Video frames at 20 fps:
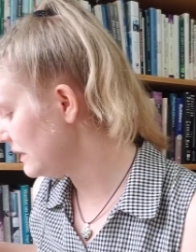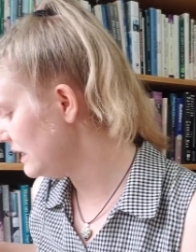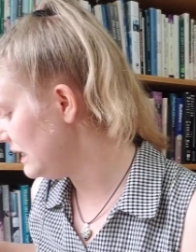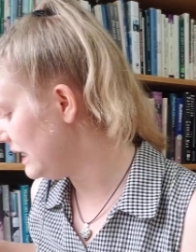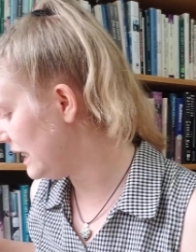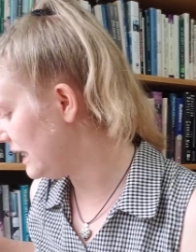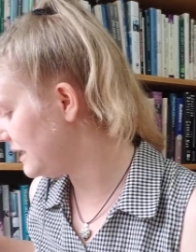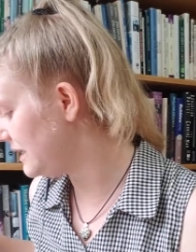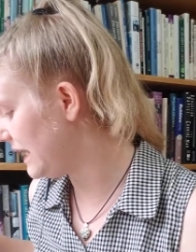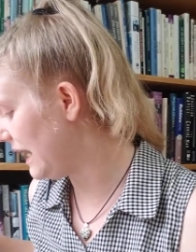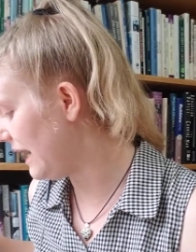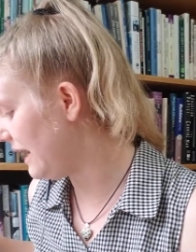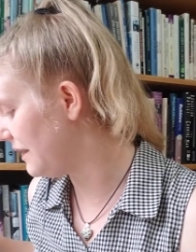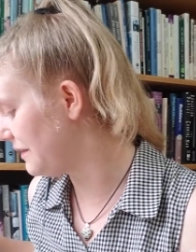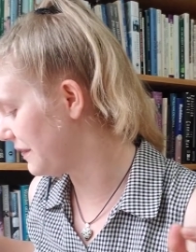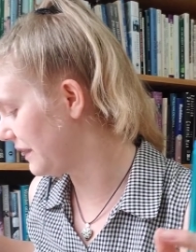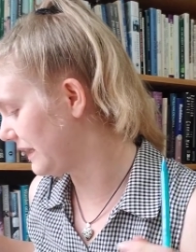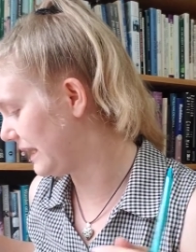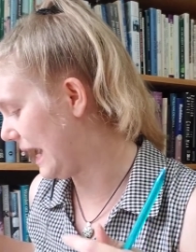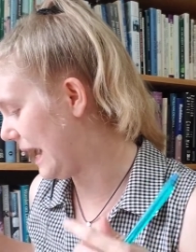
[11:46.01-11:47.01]
And yeah,
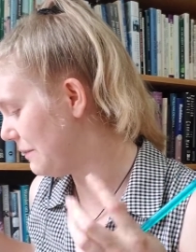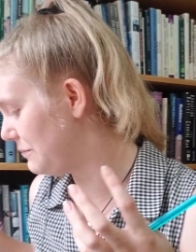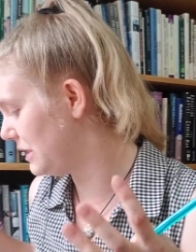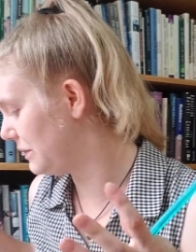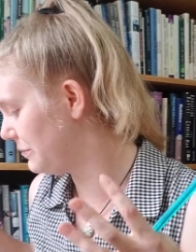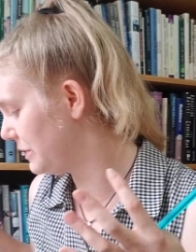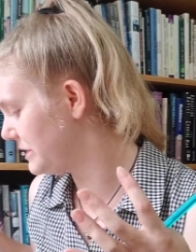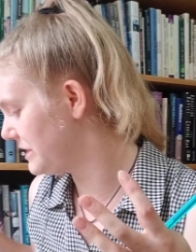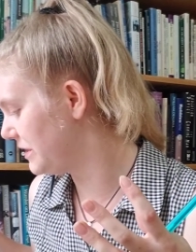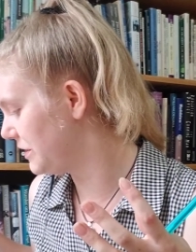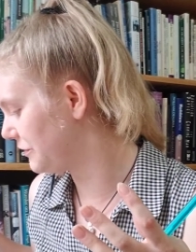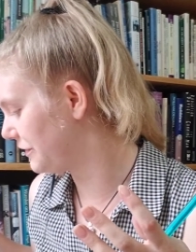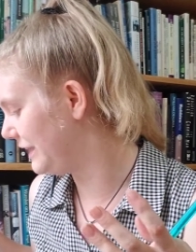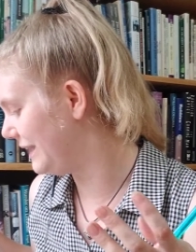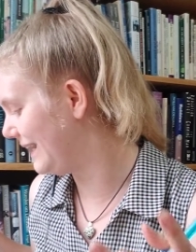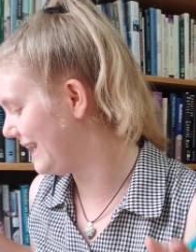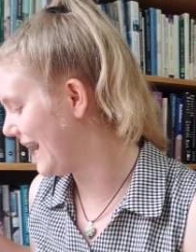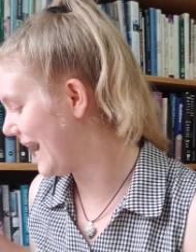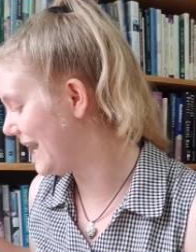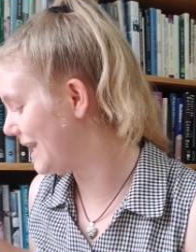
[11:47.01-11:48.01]
the gap numbers in the
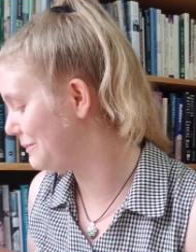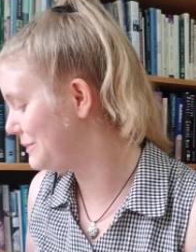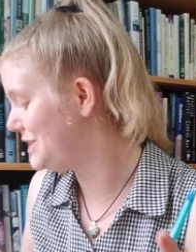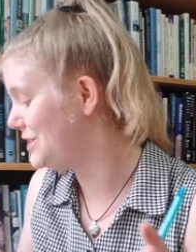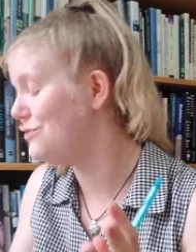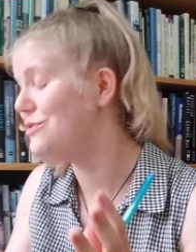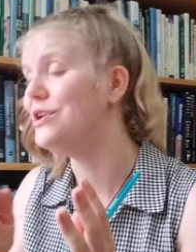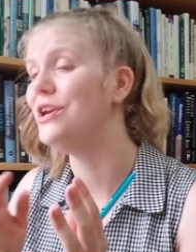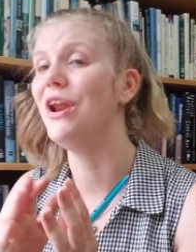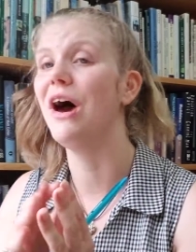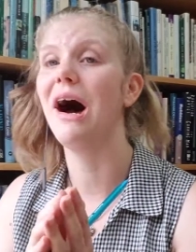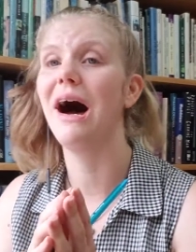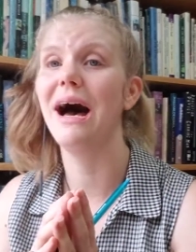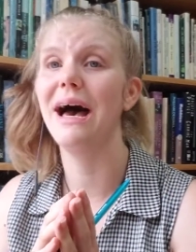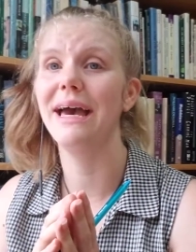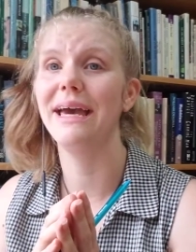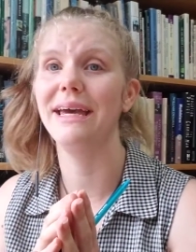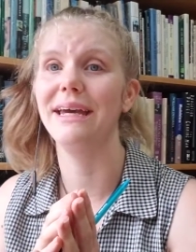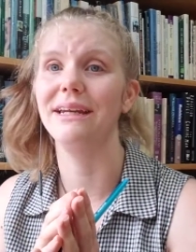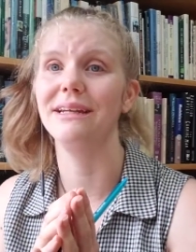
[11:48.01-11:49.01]
reading add up to
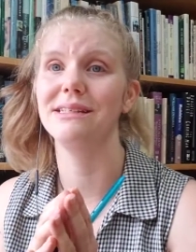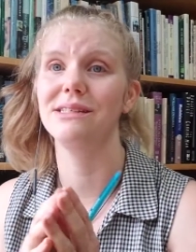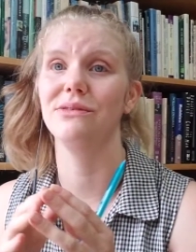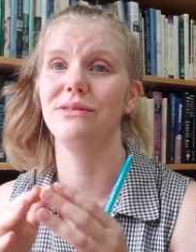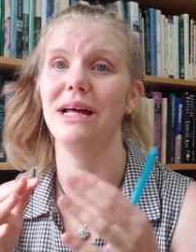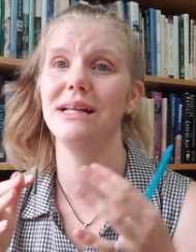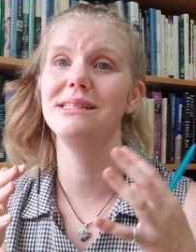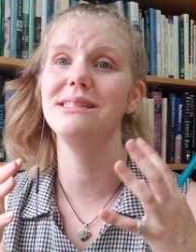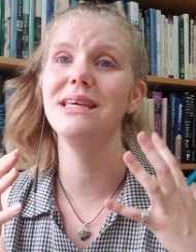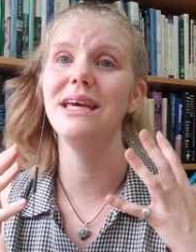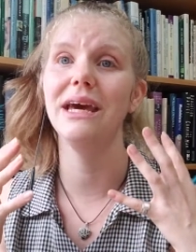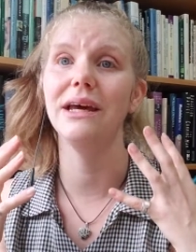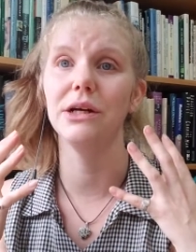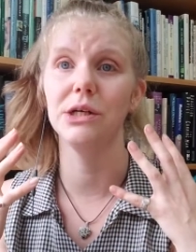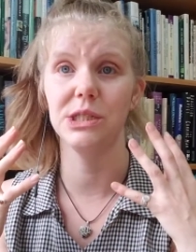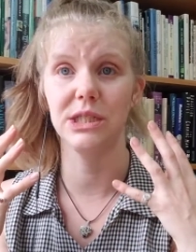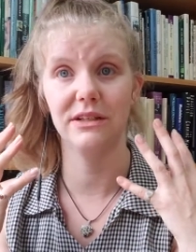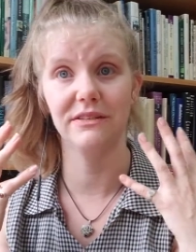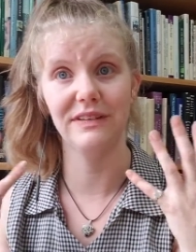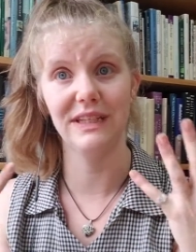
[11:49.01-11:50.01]
nine. So that's the
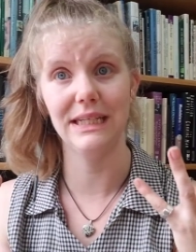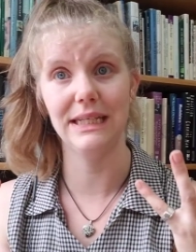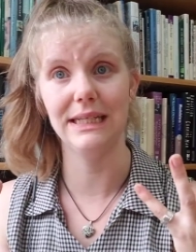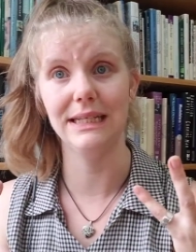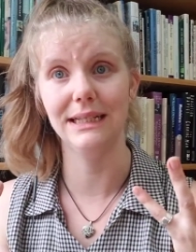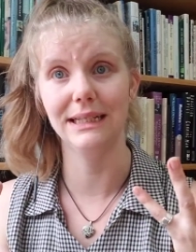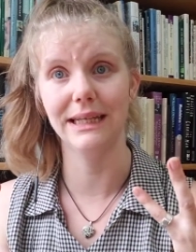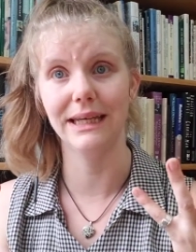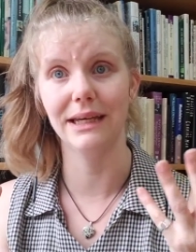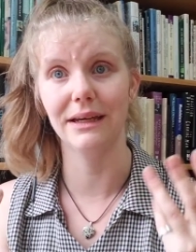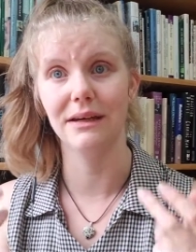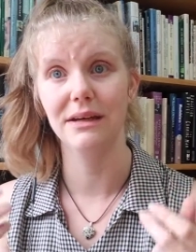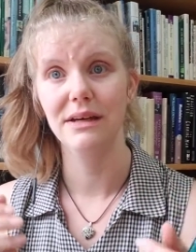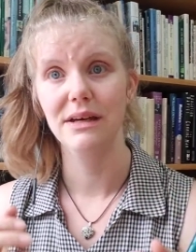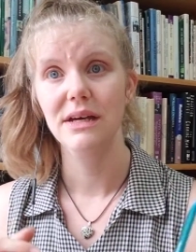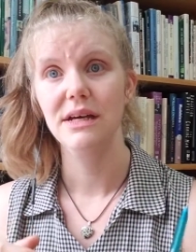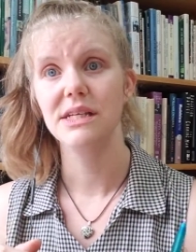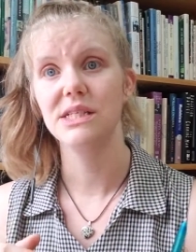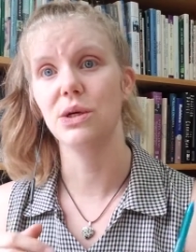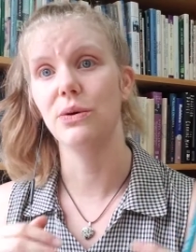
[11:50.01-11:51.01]
energy of healing.
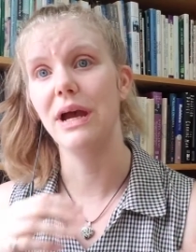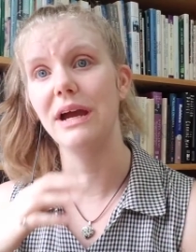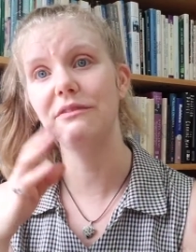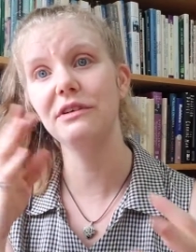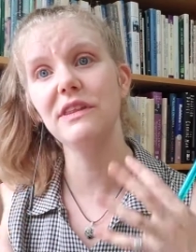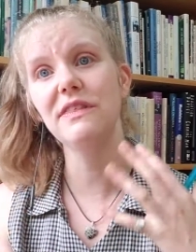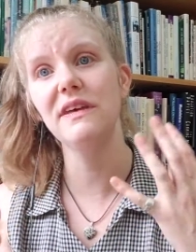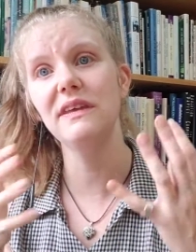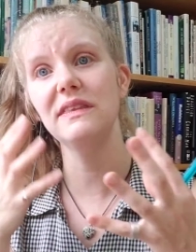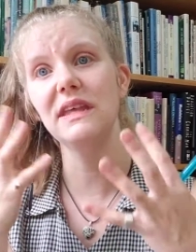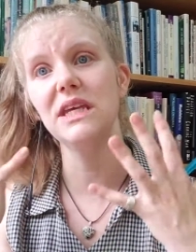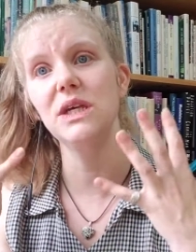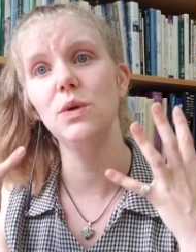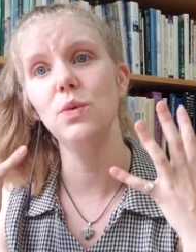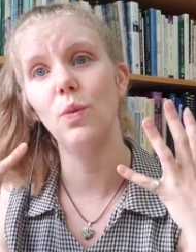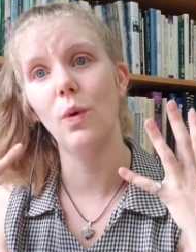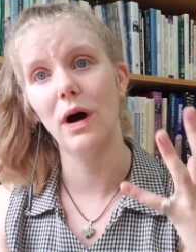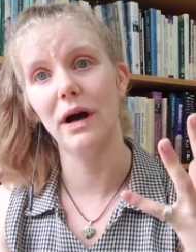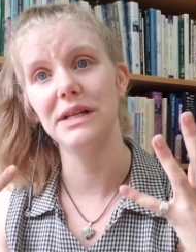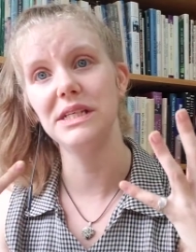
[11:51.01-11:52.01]
So everything that you
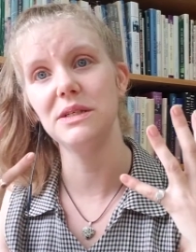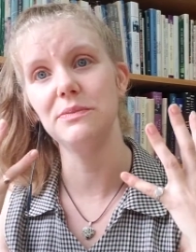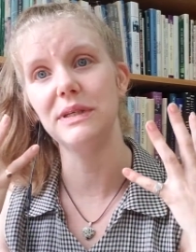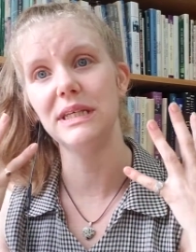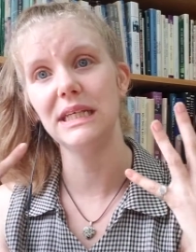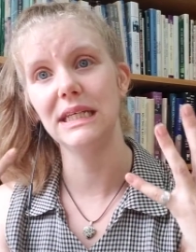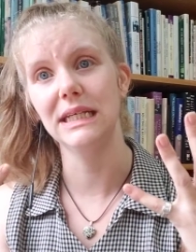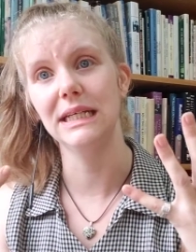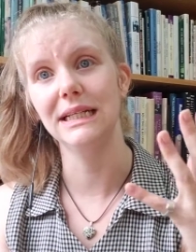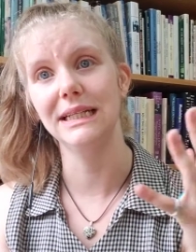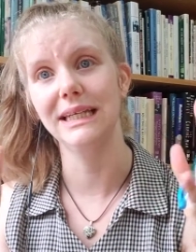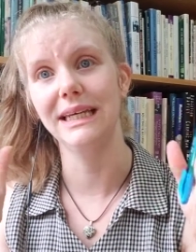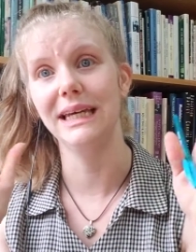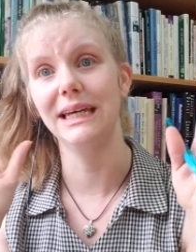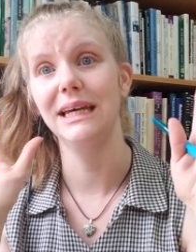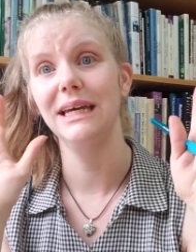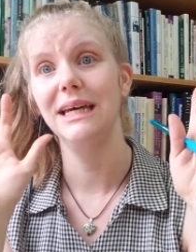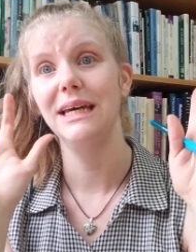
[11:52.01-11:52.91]
want to be healing